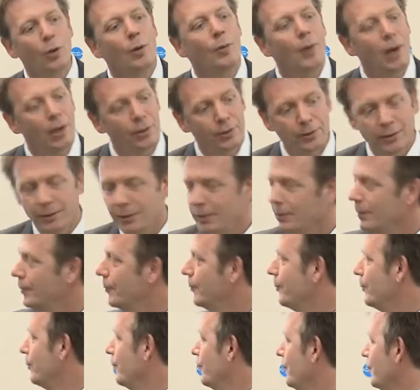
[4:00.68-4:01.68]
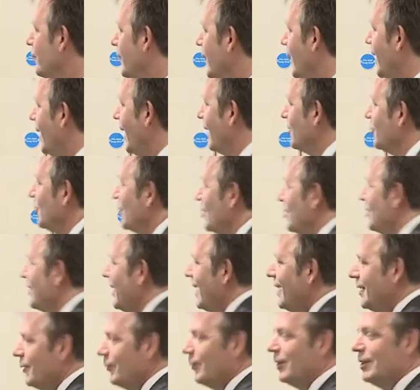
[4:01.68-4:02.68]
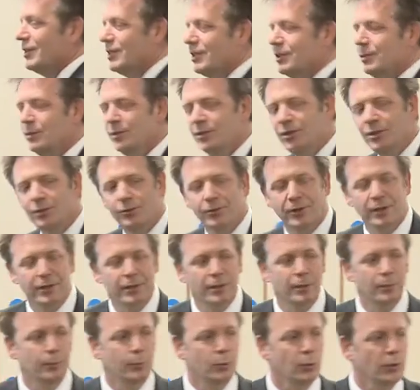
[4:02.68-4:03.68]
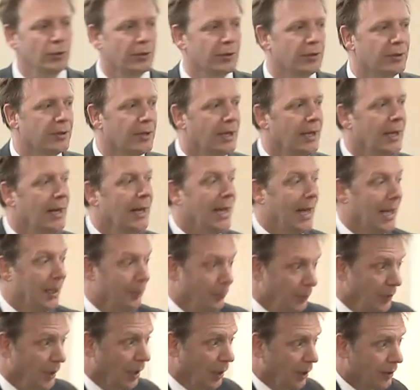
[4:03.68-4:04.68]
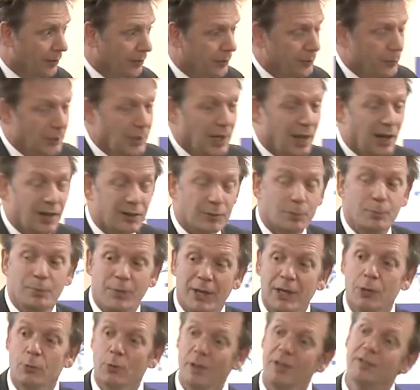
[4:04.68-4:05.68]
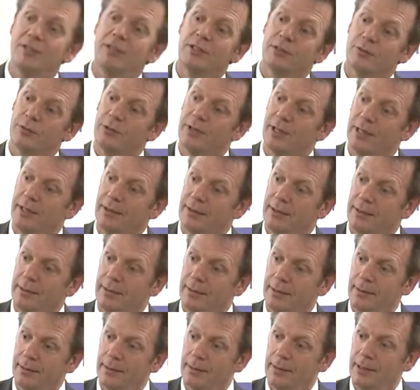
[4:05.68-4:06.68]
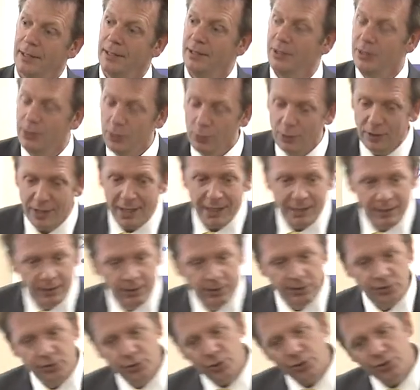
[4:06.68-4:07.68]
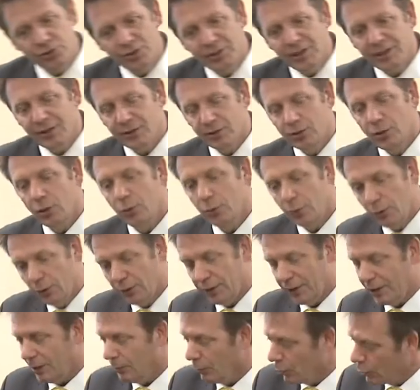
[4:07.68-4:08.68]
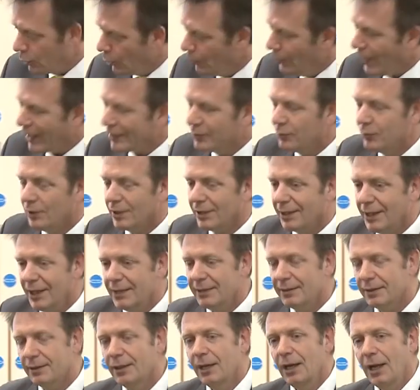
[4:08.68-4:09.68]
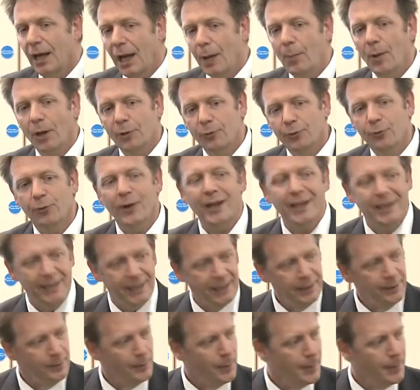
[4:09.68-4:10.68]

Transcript: about? And so the state of legitimacy is very important. And we ask big questions for that. In the UK, the discussion that is going on, and we'll come back to that later, about fracking,